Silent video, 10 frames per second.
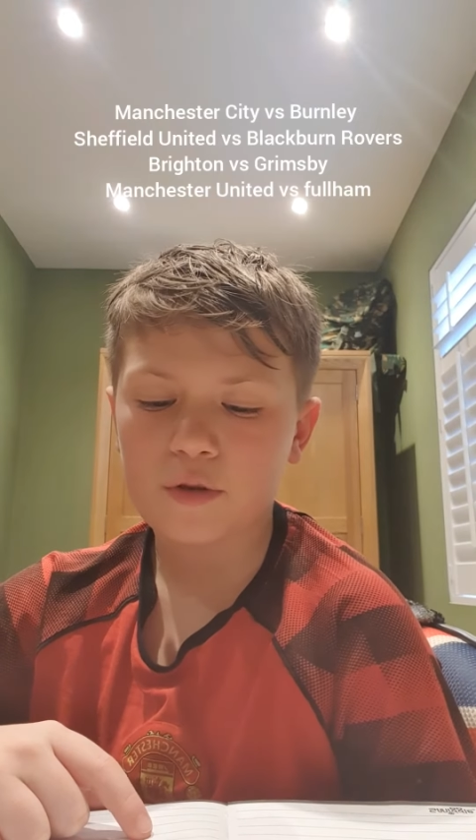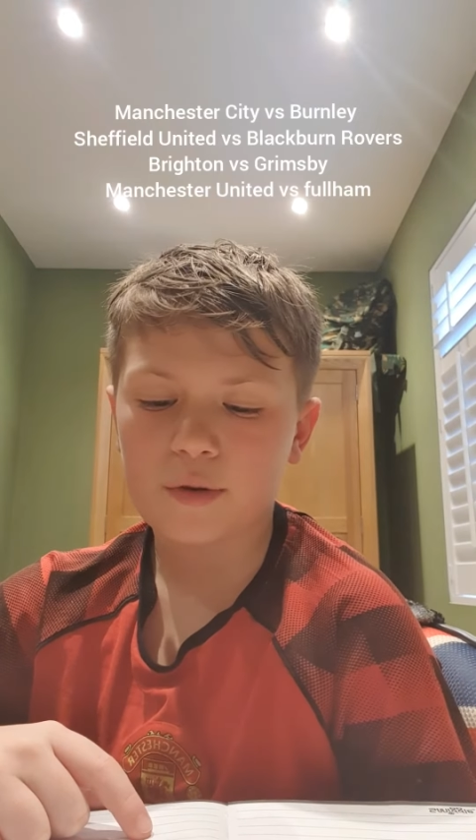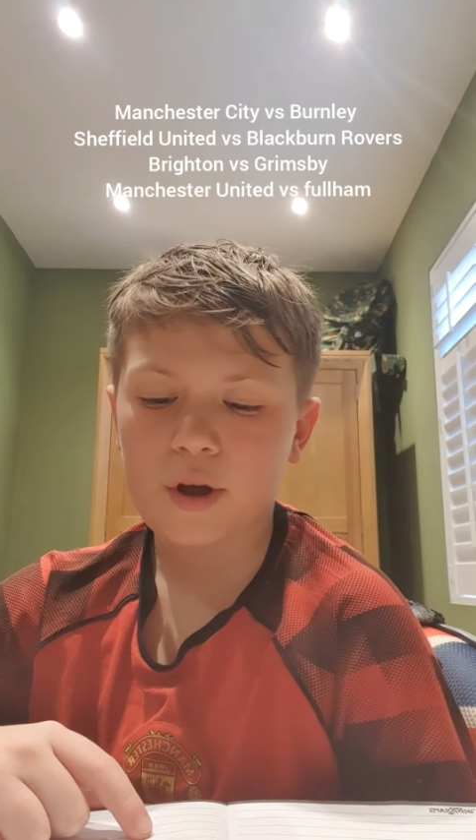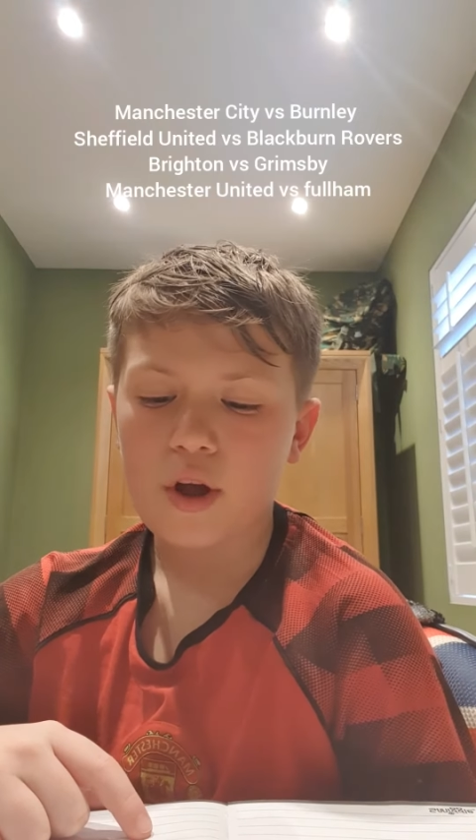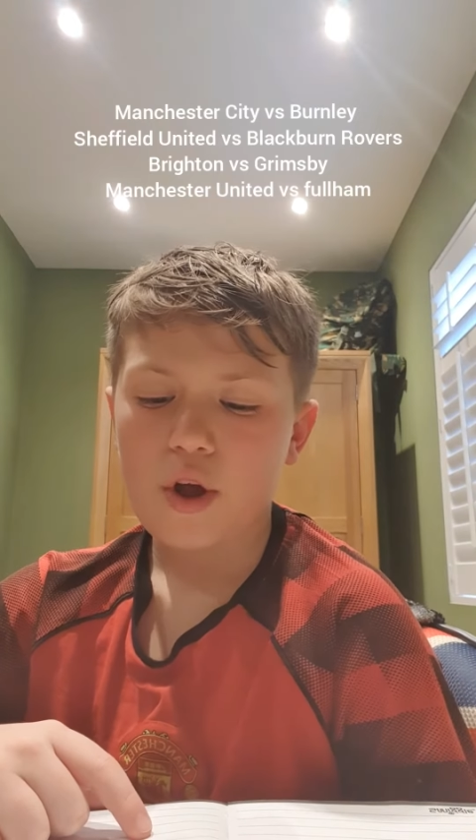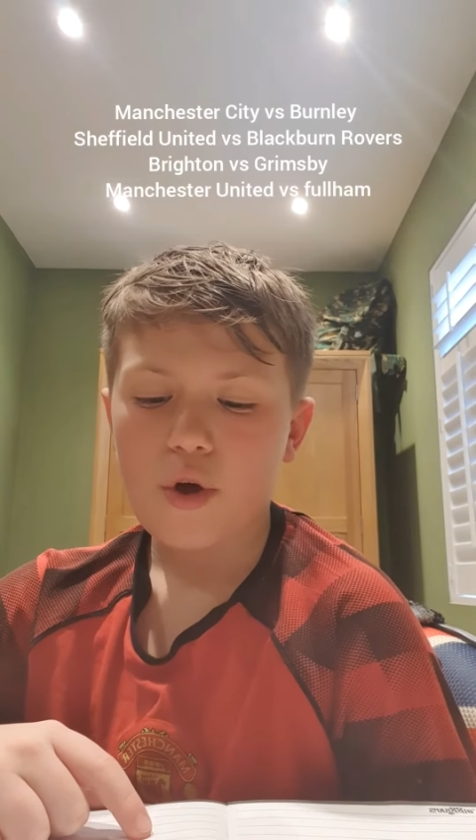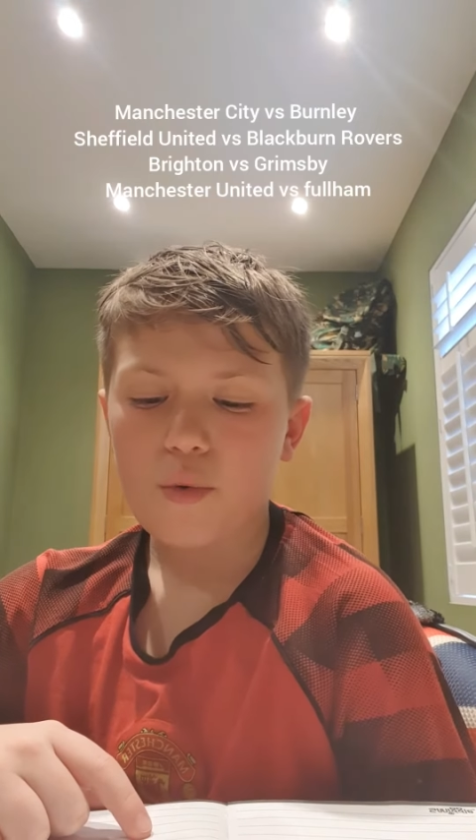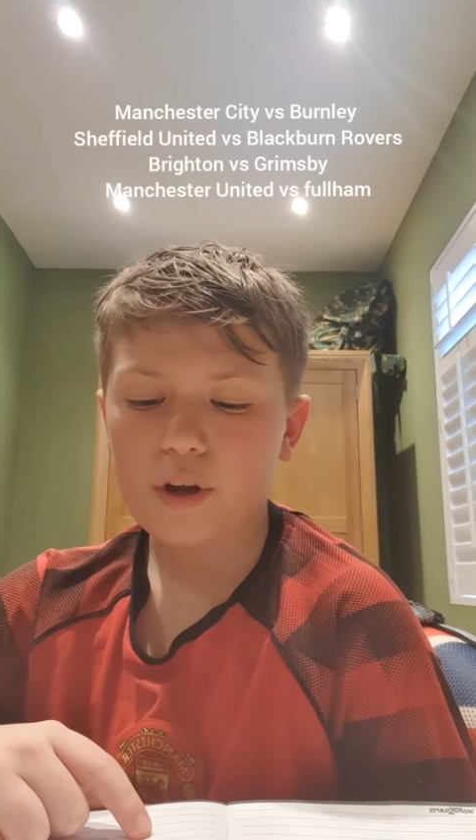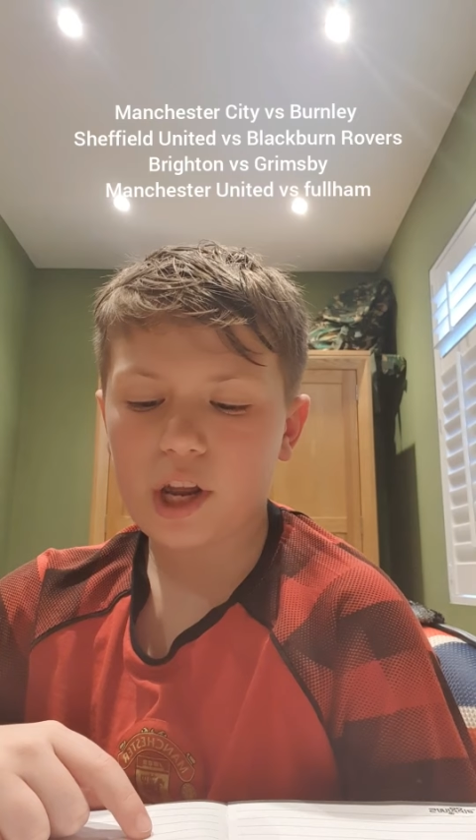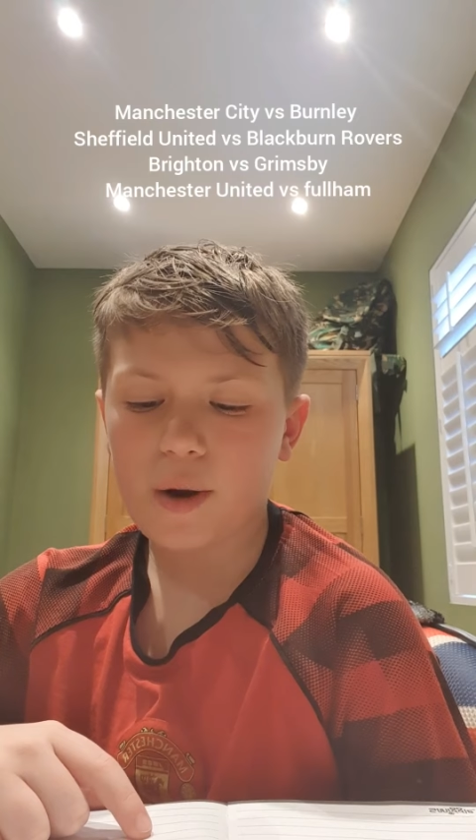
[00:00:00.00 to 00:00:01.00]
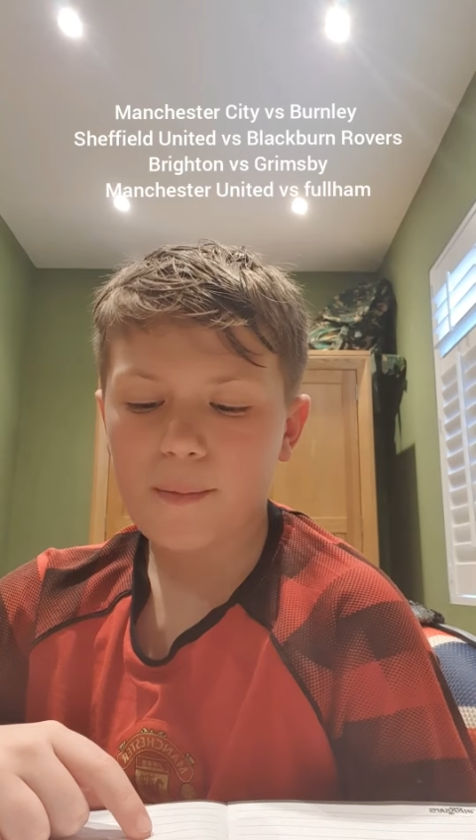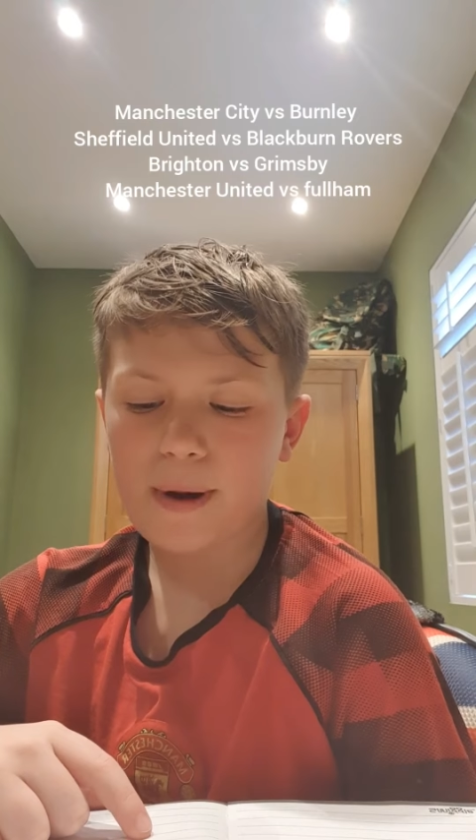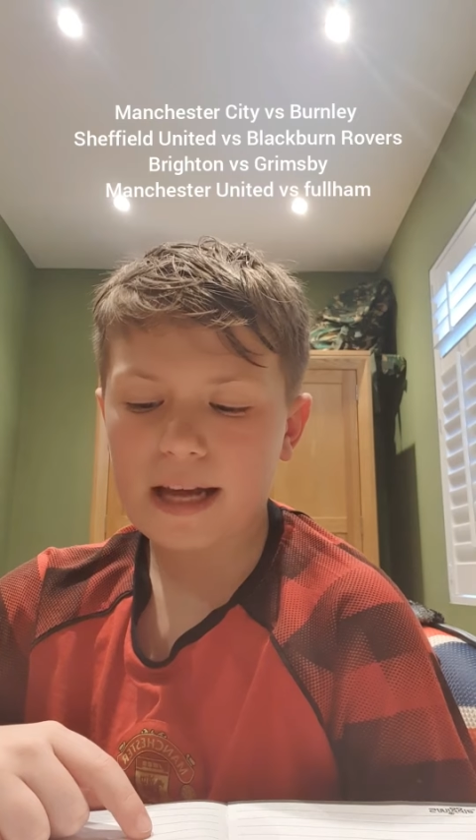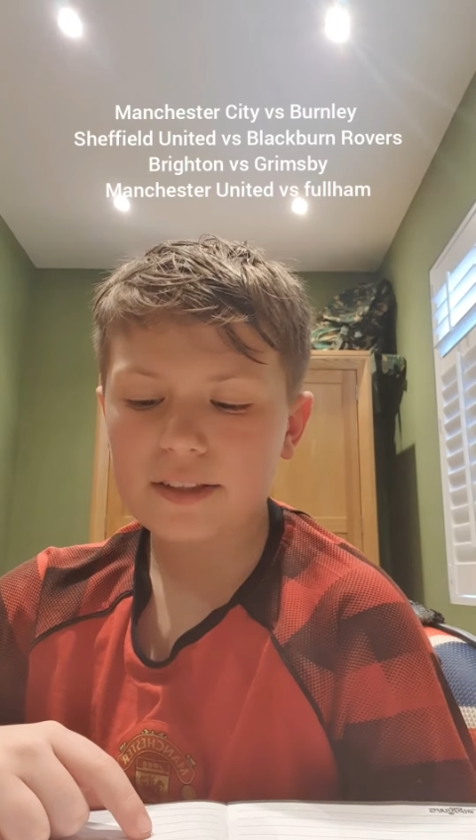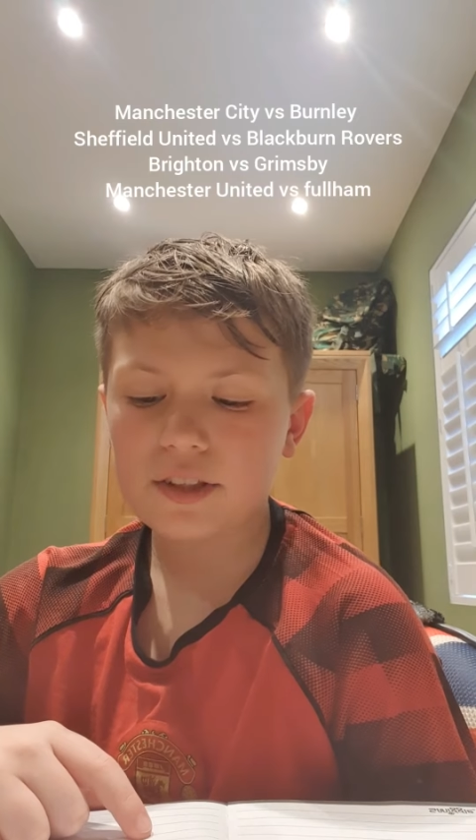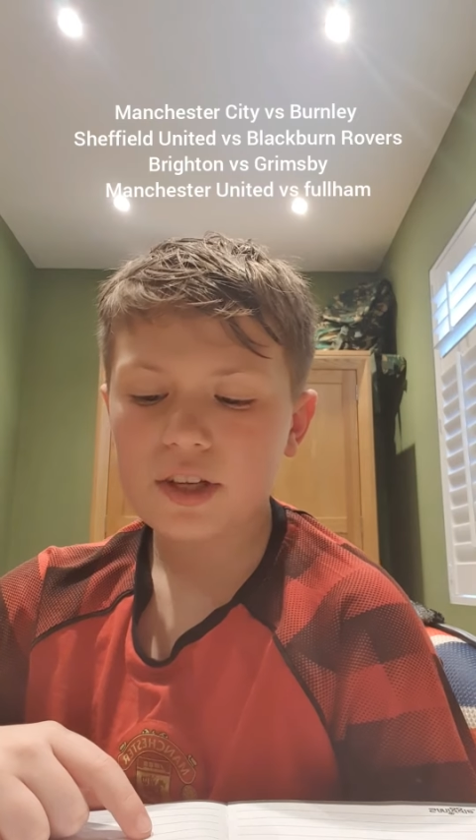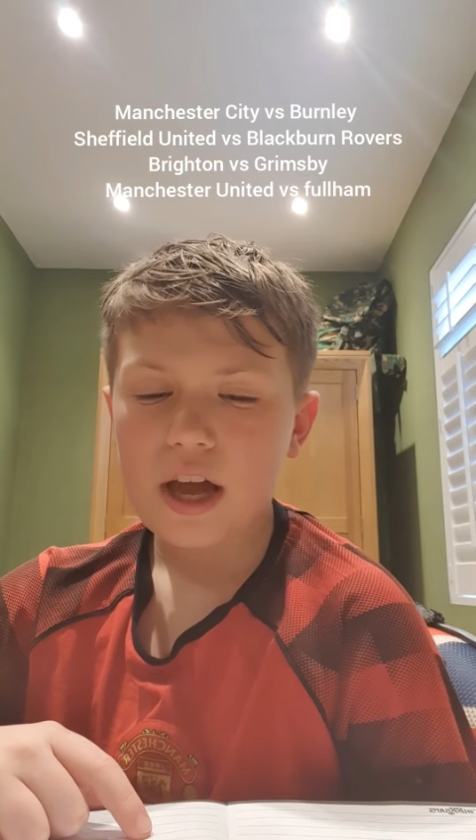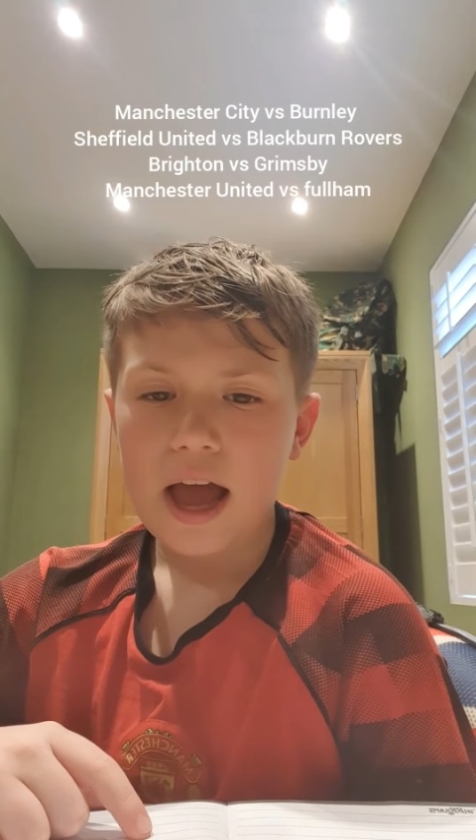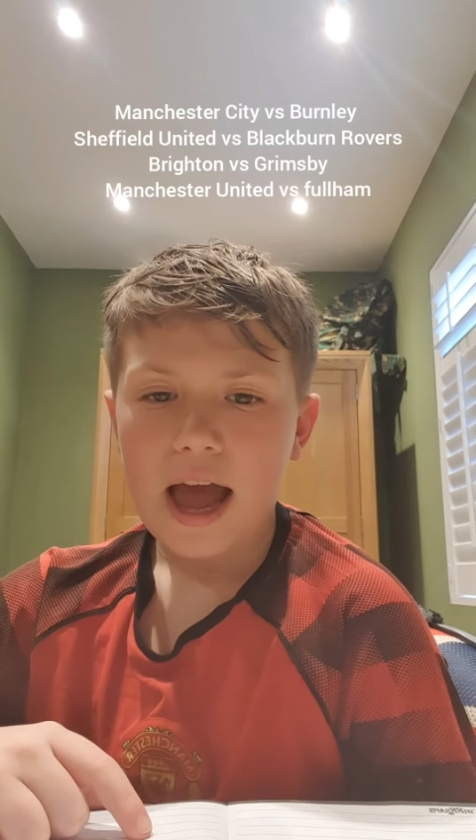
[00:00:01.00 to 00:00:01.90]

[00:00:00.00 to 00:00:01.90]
would win it on pens.